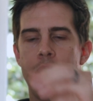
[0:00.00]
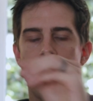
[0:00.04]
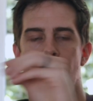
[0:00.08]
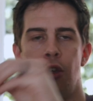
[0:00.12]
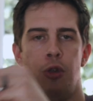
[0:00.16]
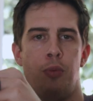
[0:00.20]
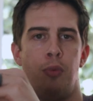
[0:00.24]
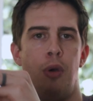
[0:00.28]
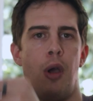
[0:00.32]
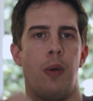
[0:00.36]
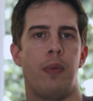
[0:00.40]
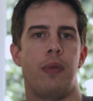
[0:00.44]

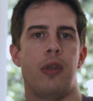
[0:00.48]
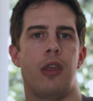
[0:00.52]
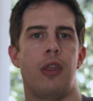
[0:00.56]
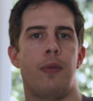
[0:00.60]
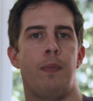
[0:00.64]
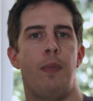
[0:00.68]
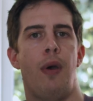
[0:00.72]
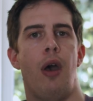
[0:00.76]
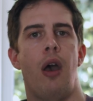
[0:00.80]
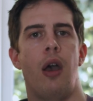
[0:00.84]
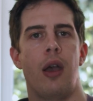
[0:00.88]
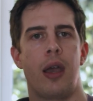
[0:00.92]
those properties
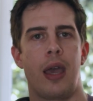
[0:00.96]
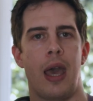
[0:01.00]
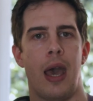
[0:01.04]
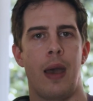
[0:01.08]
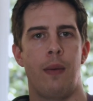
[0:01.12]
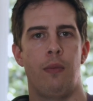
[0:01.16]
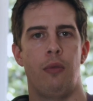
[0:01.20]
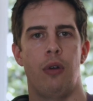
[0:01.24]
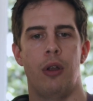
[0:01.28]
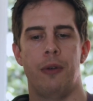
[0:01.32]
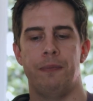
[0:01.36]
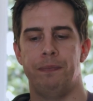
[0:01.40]
per
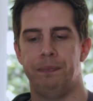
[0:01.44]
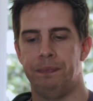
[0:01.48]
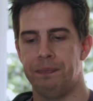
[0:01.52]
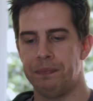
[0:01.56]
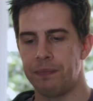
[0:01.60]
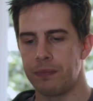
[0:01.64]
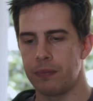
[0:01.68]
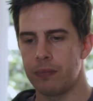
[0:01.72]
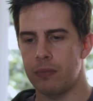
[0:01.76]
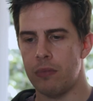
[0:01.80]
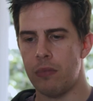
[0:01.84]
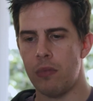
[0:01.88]
camera.
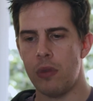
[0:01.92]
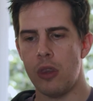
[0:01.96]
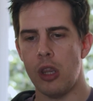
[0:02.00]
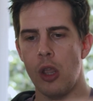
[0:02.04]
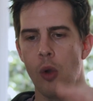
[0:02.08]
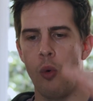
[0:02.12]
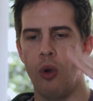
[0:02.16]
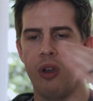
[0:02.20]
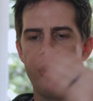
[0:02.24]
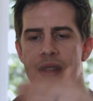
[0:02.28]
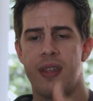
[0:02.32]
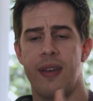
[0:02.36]

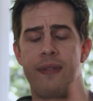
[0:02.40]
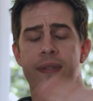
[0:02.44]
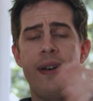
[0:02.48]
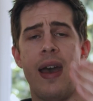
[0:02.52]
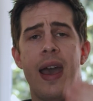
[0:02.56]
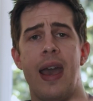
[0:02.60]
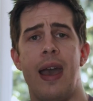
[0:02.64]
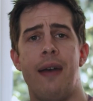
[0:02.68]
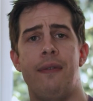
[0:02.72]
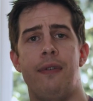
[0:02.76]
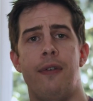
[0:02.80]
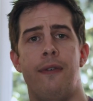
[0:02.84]
Whereas if
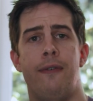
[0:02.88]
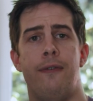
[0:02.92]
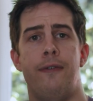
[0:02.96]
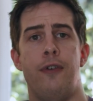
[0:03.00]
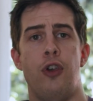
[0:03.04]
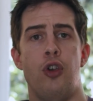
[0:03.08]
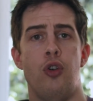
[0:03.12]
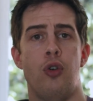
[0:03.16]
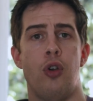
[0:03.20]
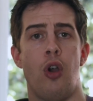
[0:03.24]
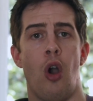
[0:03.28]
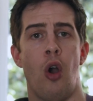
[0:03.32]
I have a
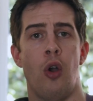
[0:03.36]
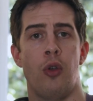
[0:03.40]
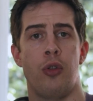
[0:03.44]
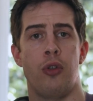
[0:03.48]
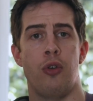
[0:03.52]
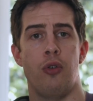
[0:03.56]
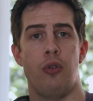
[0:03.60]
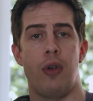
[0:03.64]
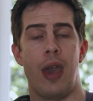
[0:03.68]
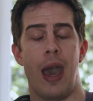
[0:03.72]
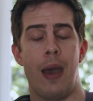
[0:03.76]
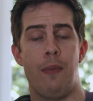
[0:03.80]
few
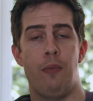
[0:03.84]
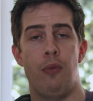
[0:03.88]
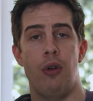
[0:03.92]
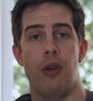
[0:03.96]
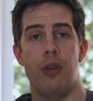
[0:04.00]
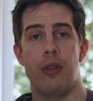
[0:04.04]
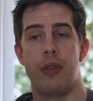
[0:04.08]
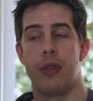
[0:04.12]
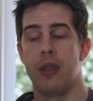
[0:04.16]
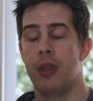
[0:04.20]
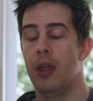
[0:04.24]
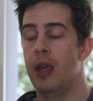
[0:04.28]
go-to
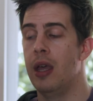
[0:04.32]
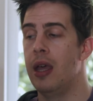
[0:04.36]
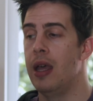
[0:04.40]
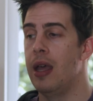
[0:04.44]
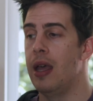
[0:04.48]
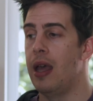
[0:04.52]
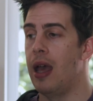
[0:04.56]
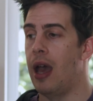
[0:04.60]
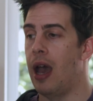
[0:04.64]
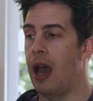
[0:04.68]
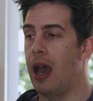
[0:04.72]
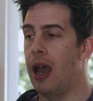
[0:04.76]
cameras,
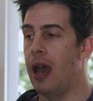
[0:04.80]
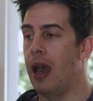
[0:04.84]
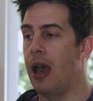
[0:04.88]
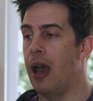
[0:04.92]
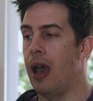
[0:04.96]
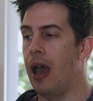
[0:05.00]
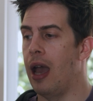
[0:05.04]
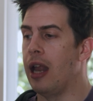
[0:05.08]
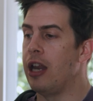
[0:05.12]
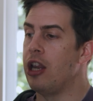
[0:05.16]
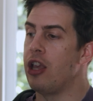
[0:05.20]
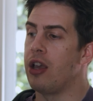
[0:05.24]

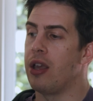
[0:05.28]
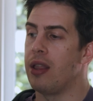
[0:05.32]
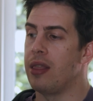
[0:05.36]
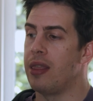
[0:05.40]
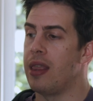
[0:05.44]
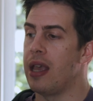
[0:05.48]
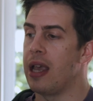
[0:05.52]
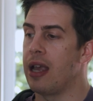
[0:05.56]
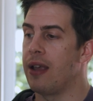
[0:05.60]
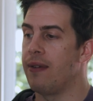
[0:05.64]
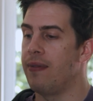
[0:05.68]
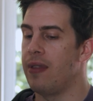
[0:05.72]
and you can
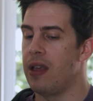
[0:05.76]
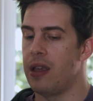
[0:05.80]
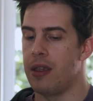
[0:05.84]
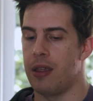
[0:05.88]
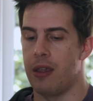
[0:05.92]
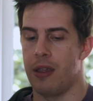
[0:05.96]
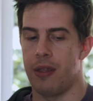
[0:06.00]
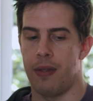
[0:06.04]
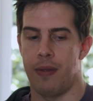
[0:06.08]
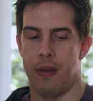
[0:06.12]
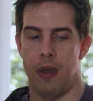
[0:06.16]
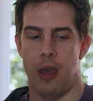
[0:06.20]
think of this
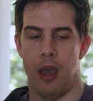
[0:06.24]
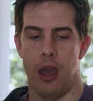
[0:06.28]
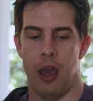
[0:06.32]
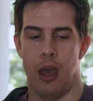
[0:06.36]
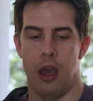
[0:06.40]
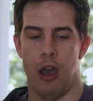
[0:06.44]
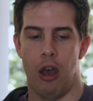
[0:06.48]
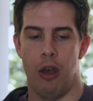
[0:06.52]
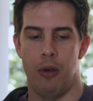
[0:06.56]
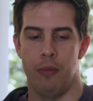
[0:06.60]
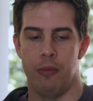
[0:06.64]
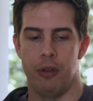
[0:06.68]
as
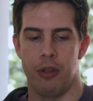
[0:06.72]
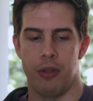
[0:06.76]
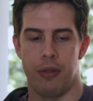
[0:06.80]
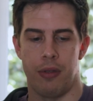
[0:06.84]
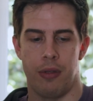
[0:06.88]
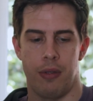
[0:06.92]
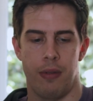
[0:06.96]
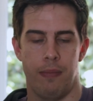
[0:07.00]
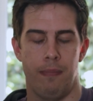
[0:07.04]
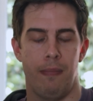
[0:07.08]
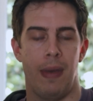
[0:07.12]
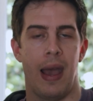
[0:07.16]

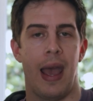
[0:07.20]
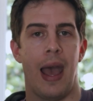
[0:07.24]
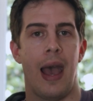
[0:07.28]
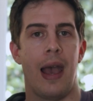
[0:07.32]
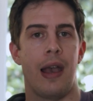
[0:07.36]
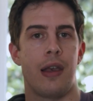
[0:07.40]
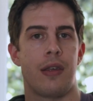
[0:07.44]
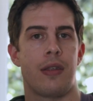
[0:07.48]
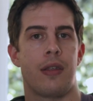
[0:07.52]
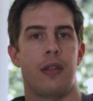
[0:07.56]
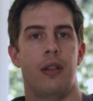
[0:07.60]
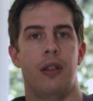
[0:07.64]
almost my
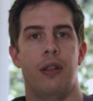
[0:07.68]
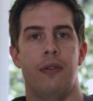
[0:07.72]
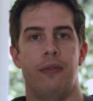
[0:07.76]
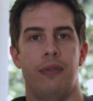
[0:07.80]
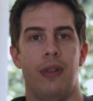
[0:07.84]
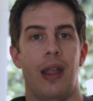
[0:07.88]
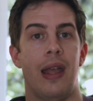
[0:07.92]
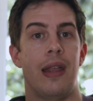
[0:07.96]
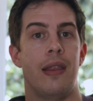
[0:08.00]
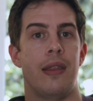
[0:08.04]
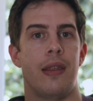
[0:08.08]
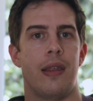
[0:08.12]
arsenal of
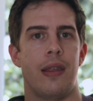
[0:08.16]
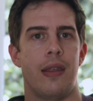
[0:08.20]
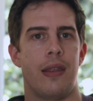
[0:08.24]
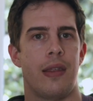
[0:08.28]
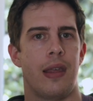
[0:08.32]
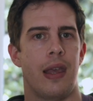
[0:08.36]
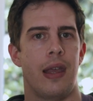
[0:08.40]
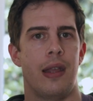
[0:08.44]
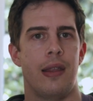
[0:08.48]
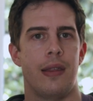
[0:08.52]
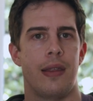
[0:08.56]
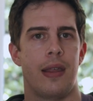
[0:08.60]
lenses
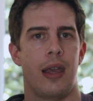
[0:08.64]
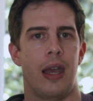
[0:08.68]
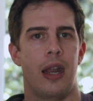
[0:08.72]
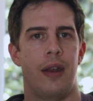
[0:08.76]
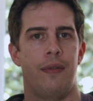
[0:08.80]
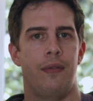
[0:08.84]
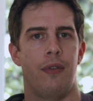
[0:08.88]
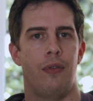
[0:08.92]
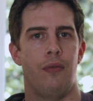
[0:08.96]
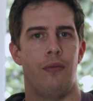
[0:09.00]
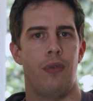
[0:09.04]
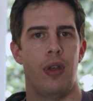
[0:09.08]
inside
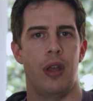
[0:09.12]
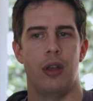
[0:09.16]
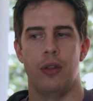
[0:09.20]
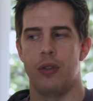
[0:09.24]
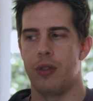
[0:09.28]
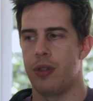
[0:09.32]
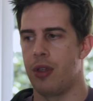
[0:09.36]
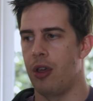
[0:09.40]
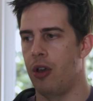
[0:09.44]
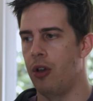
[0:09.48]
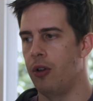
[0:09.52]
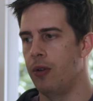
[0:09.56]
of Unreal.
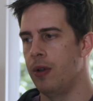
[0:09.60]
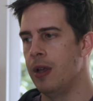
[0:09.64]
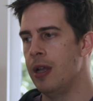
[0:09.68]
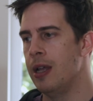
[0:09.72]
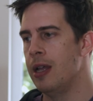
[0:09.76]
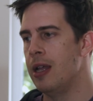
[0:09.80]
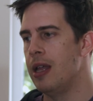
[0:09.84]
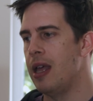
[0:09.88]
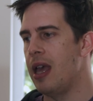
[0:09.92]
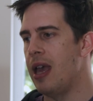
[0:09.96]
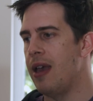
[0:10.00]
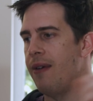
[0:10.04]
So
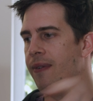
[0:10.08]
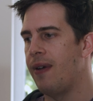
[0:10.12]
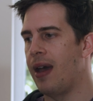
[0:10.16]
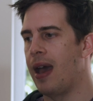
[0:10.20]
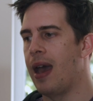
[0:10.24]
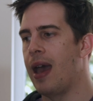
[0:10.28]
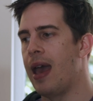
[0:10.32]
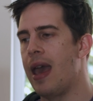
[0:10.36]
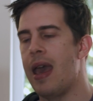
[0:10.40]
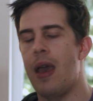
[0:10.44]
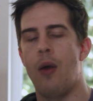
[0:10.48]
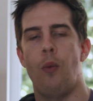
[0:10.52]
if I
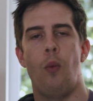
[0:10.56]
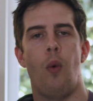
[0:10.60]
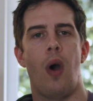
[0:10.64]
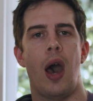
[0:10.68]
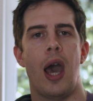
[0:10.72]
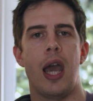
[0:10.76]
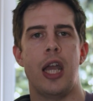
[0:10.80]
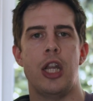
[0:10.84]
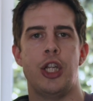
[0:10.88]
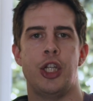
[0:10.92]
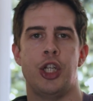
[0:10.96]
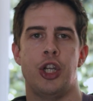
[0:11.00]
hit
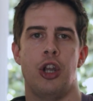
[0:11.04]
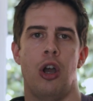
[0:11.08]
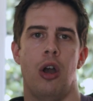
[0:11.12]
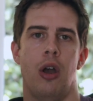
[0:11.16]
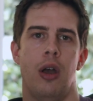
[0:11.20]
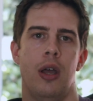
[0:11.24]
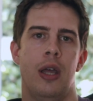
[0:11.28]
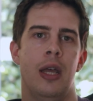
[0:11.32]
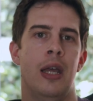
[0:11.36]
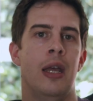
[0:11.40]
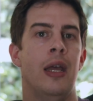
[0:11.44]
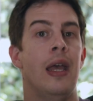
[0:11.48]
wide
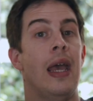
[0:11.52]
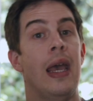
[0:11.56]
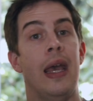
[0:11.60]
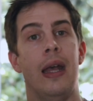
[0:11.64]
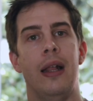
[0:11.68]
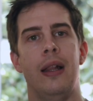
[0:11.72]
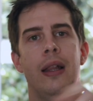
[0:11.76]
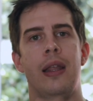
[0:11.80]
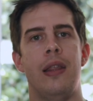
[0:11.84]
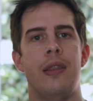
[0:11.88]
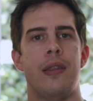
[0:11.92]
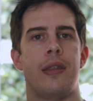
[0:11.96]
shot,
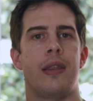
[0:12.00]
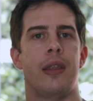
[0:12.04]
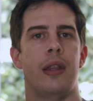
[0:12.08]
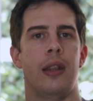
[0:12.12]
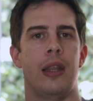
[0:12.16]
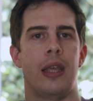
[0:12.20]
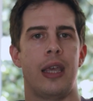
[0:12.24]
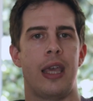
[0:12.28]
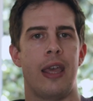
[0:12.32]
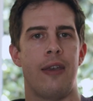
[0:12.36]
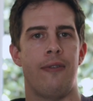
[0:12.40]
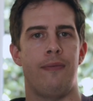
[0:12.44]
it'll
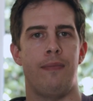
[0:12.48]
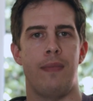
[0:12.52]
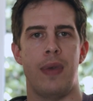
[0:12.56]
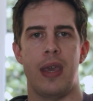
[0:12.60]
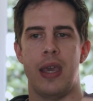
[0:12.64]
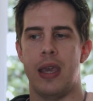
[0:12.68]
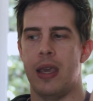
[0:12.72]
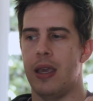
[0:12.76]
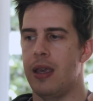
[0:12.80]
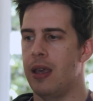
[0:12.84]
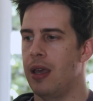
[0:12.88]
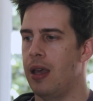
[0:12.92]
instantly give
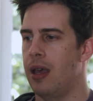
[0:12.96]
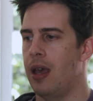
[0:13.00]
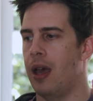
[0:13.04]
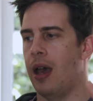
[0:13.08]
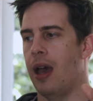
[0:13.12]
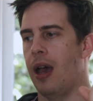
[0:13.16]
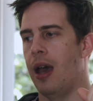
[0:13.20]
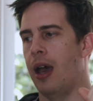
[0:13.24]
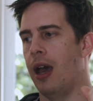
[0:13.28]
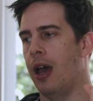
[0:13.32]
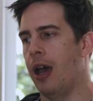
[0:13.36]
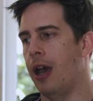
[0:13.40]
me
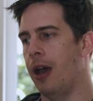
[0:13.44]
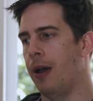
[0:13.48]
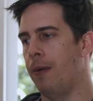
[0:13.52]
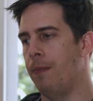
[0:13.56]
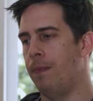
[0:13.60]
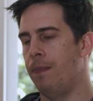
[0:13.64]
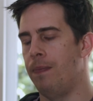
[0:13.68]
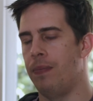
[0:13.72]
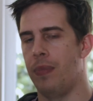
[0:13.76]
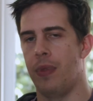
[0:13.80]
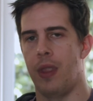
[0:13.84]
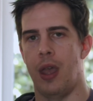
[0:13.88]

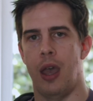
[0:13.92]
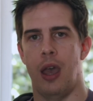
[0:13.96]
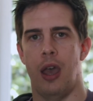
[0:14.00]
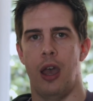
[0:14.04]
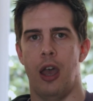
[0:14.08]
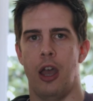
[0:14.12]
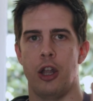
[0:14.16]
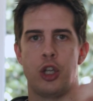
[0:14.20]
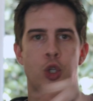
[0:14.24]
a